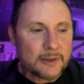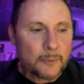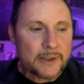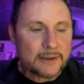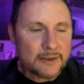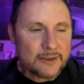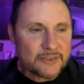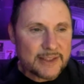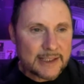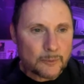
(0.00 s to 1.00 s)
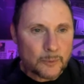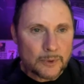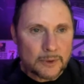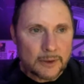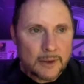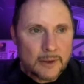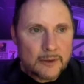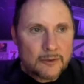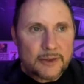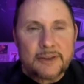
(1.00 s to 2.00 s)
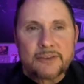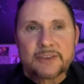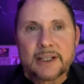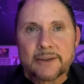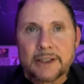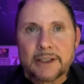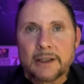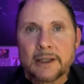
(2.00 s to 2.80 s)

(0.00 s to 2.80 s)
witness that were very scary.